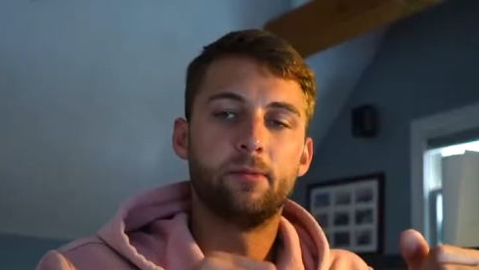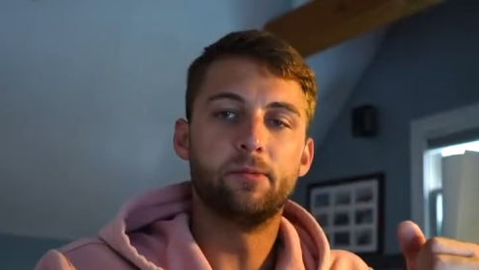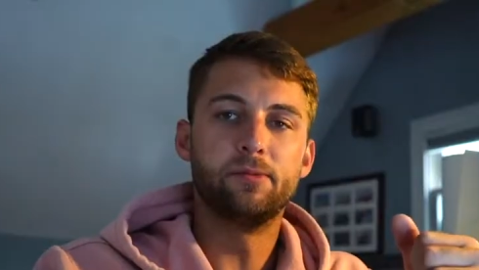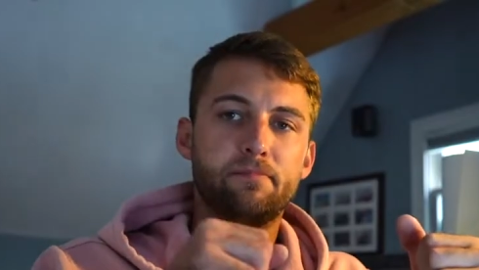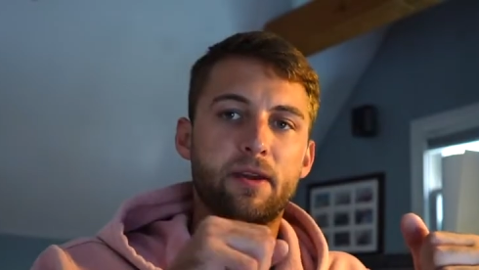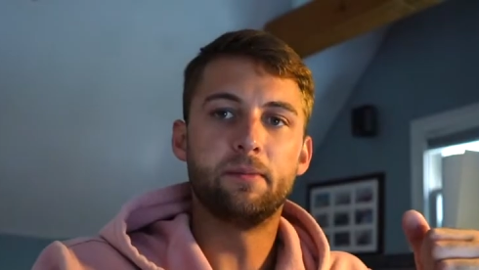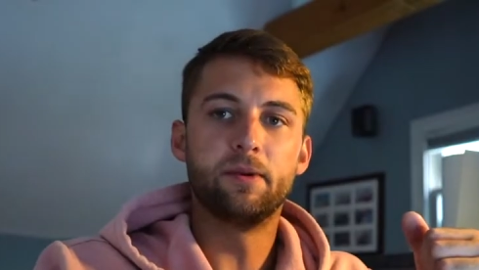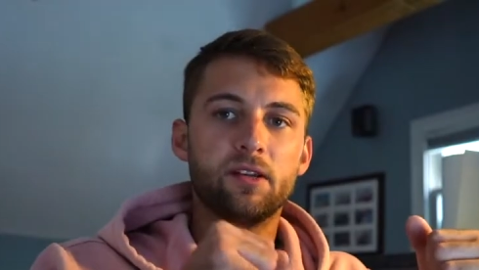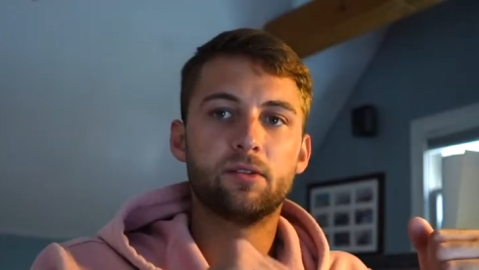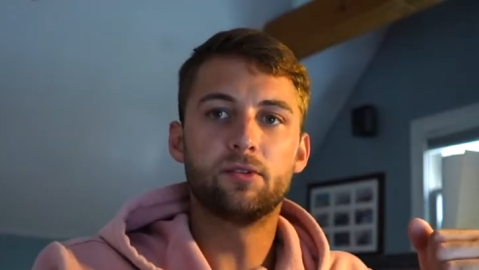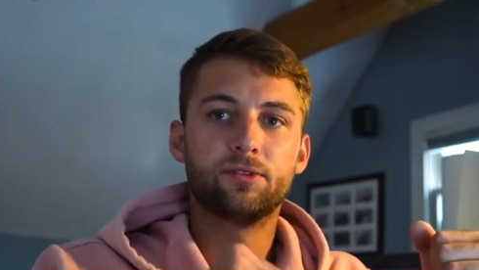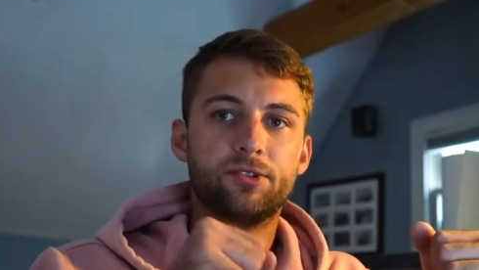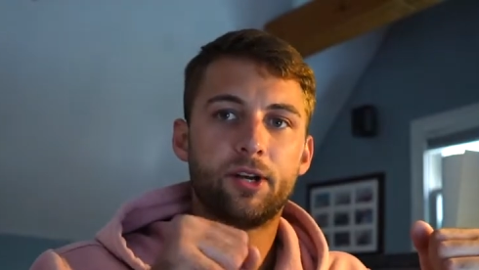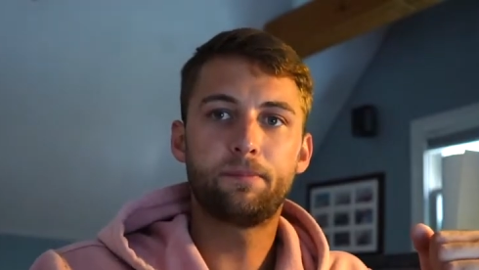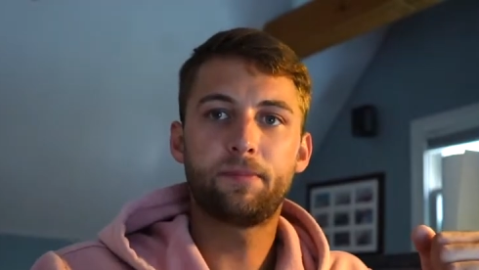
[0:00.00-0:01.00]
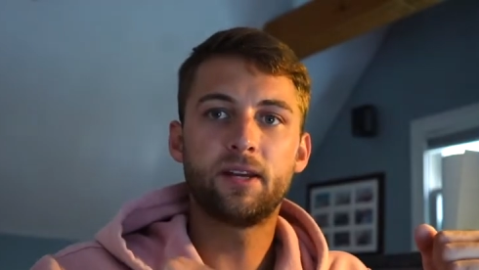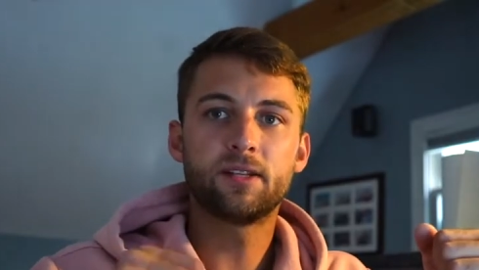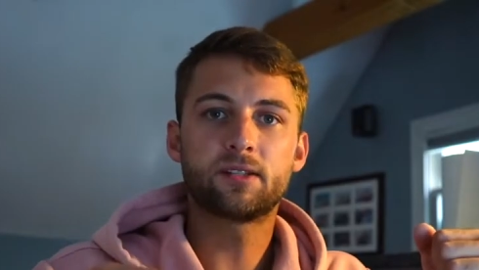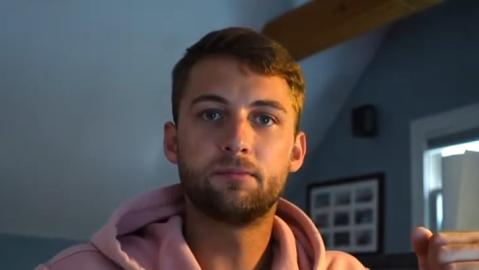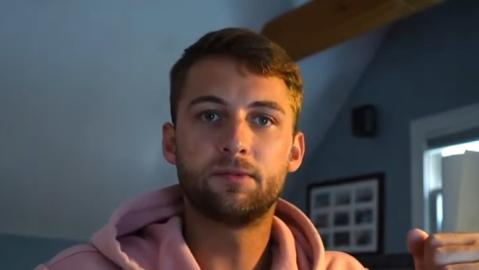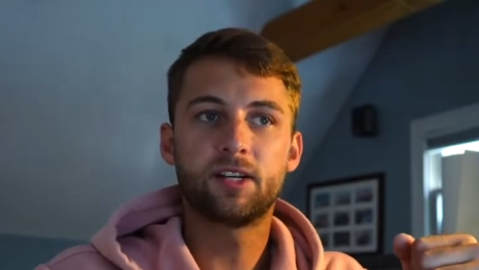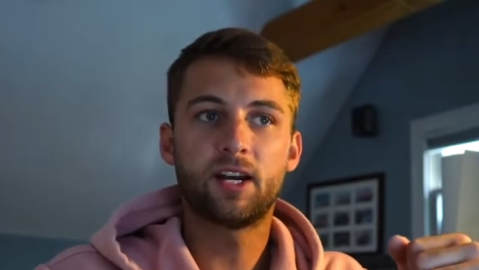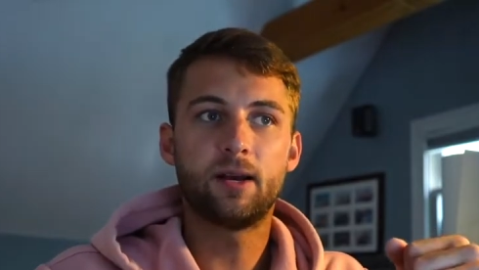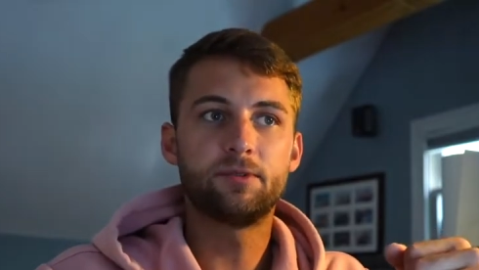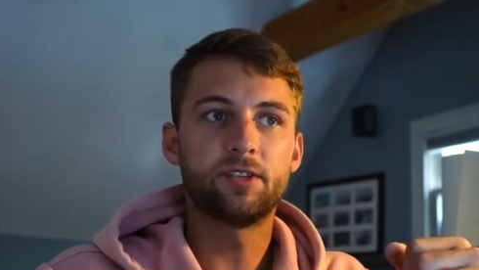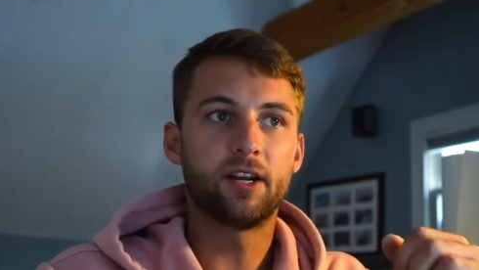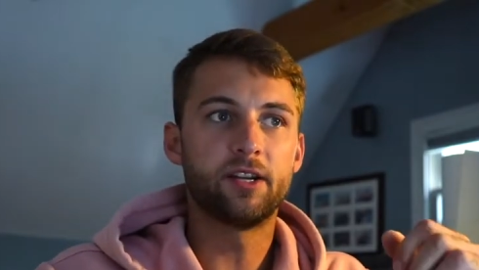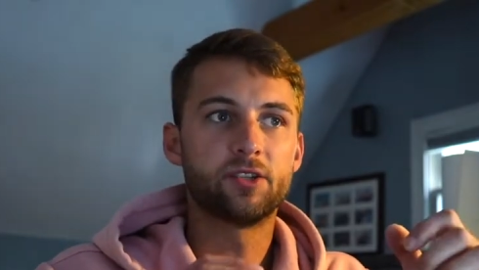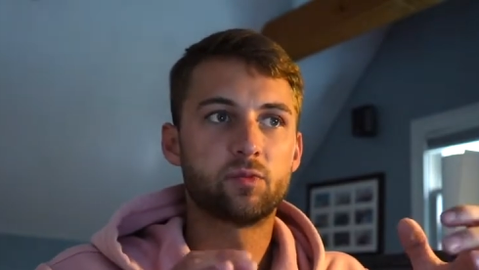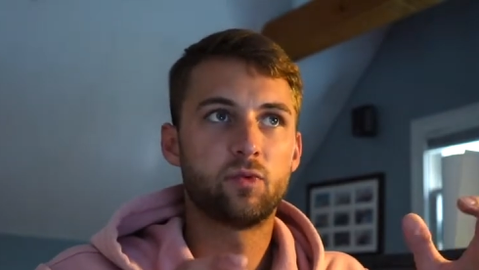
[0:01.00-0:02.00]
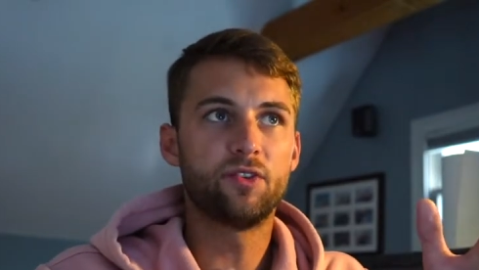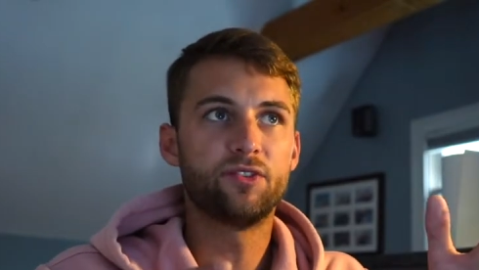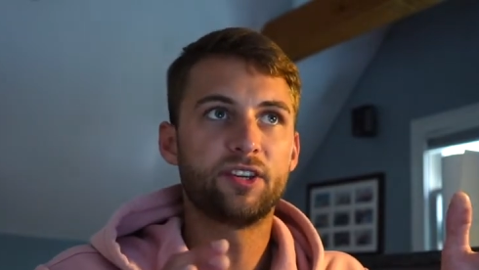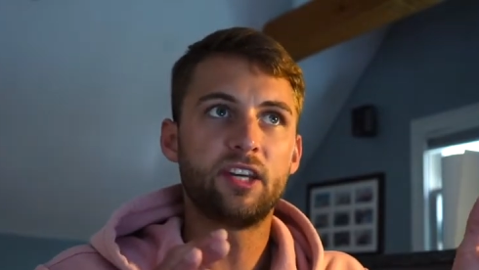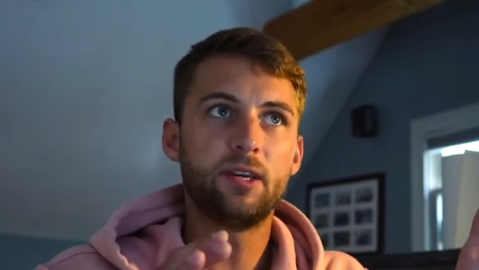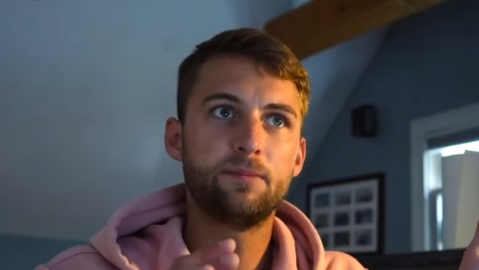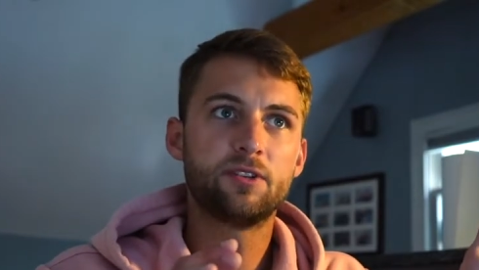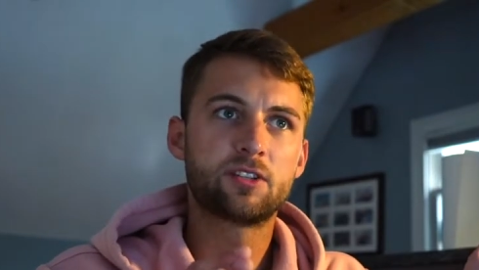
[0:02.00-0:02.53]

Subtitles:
would maybe be a little jumpy at sometimes, and I just wanted to keep it